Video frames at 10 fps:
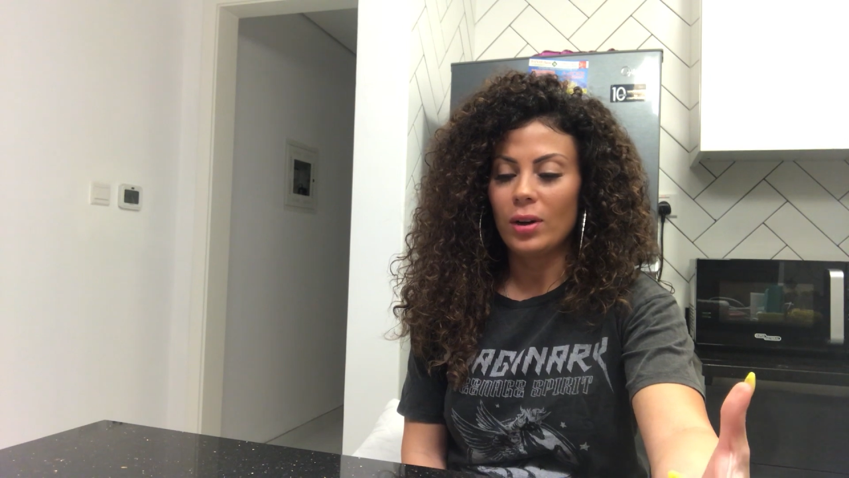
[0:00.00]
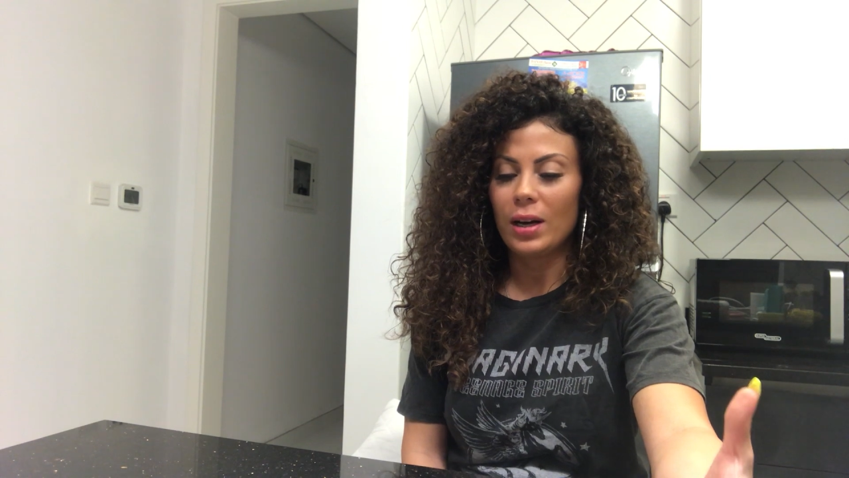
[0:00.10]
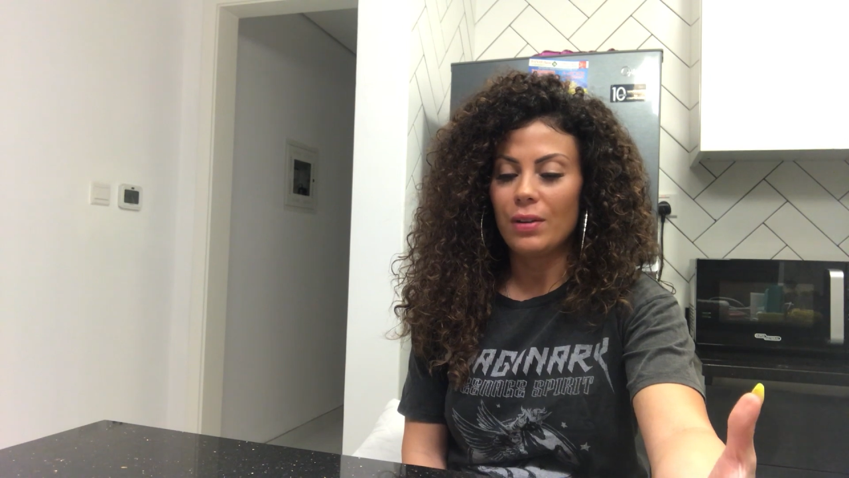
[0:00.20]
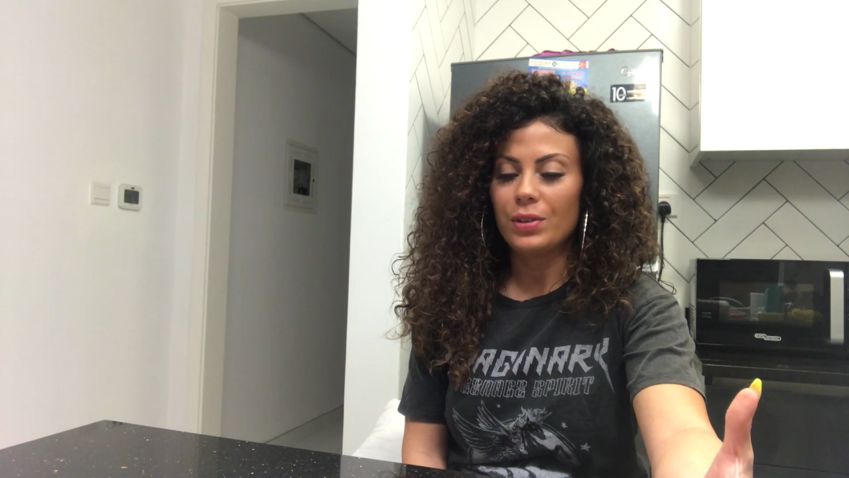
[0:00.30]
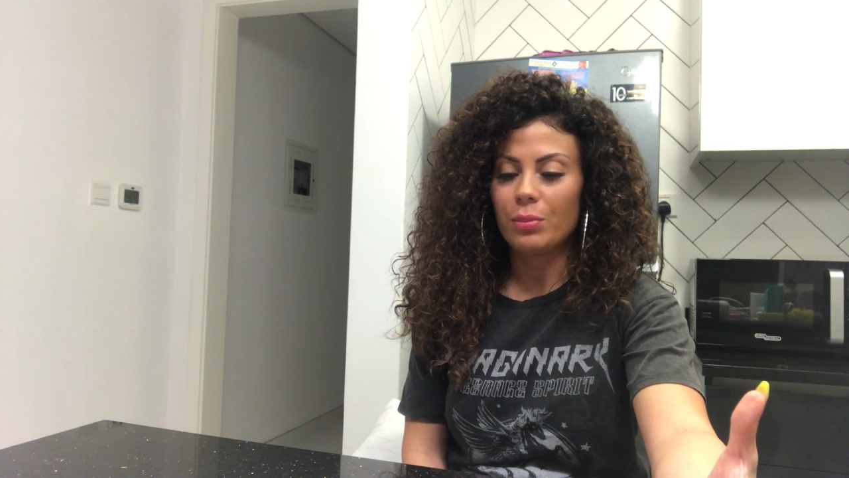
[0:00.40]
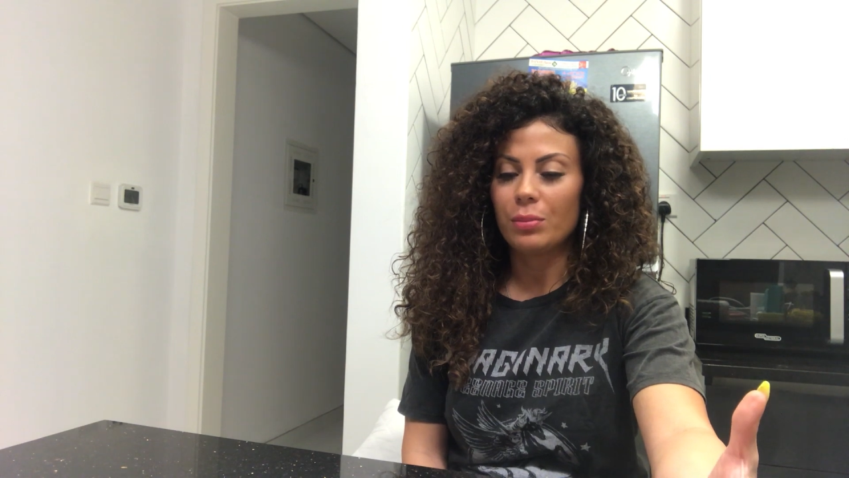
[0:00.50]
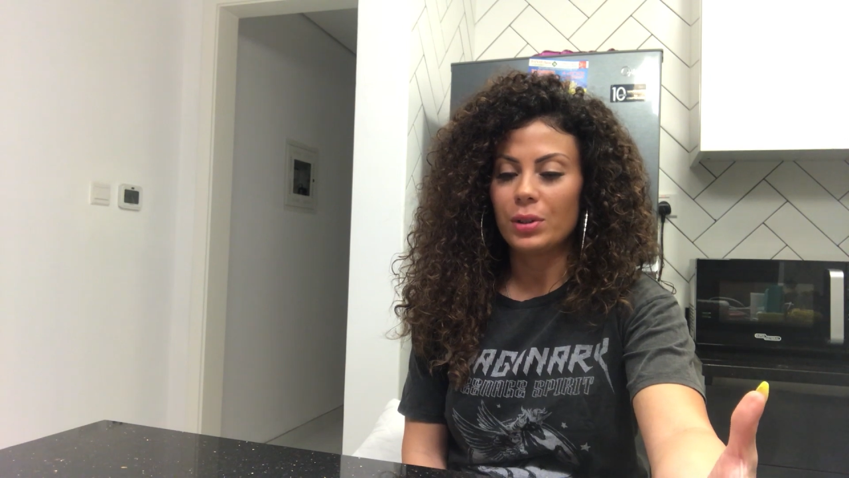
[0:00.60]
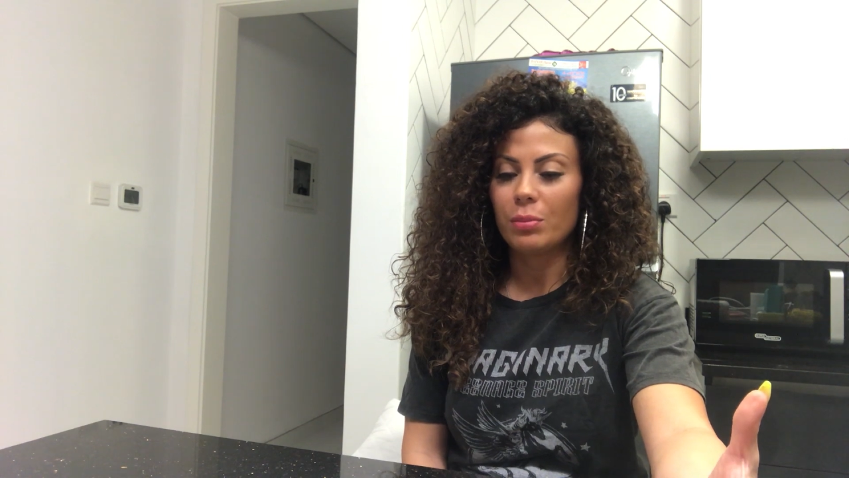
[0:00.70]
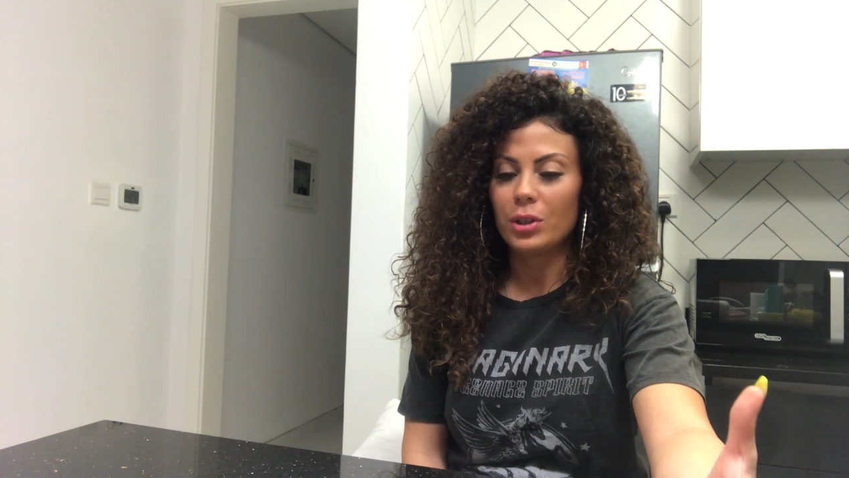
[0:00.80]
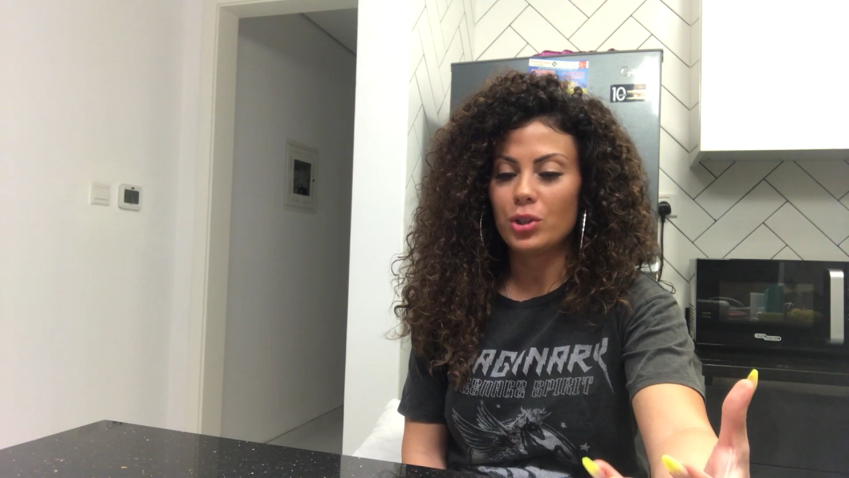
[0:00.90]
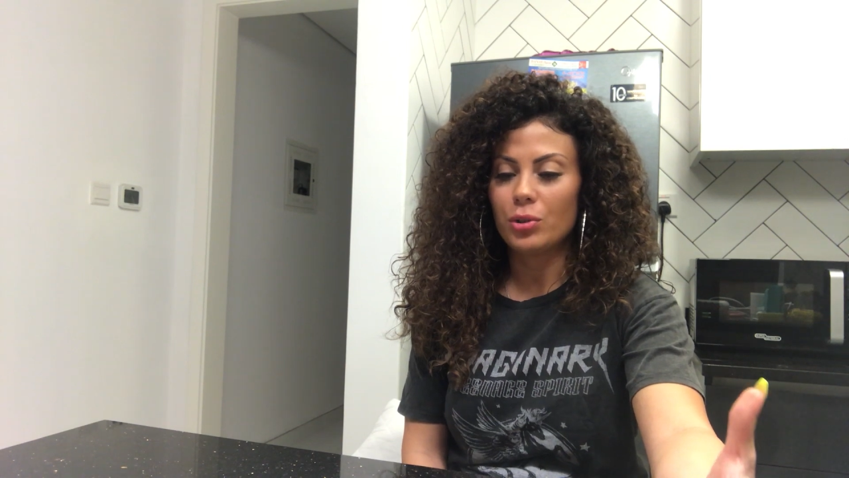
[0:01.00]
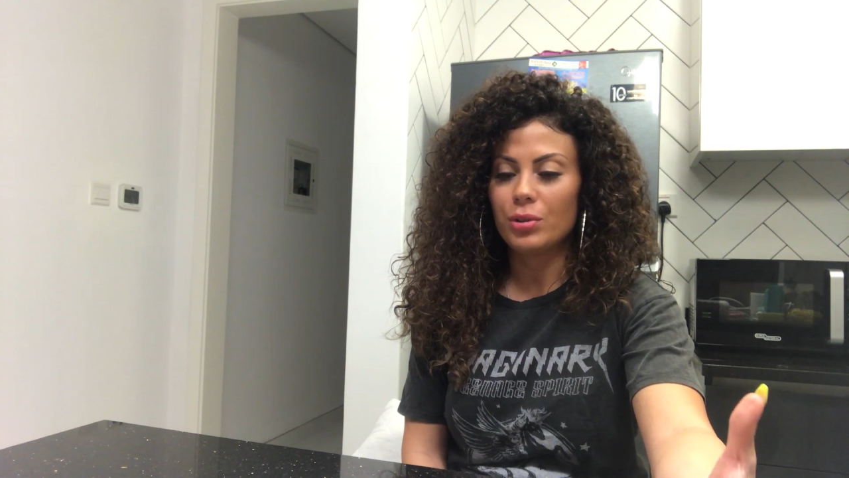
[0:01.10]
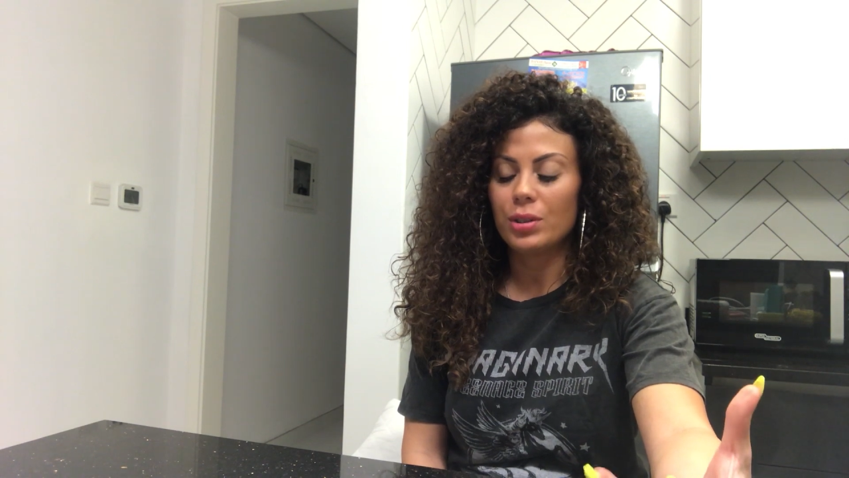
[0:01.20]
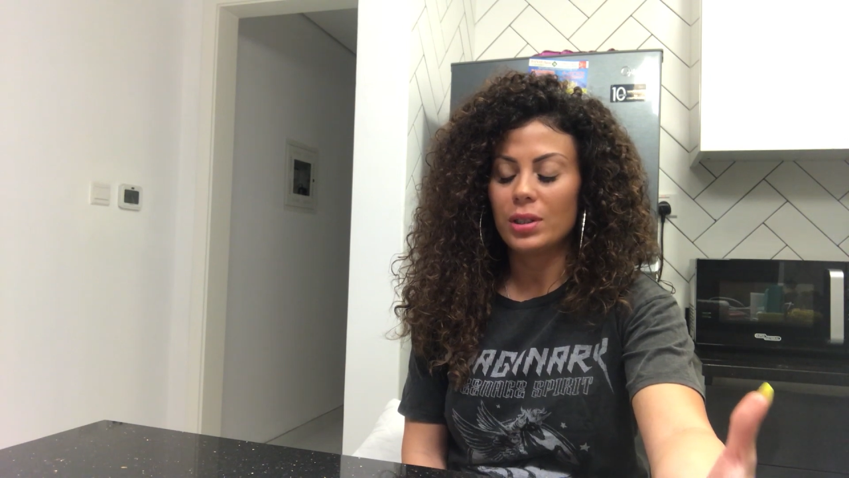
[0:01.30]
have the maturity,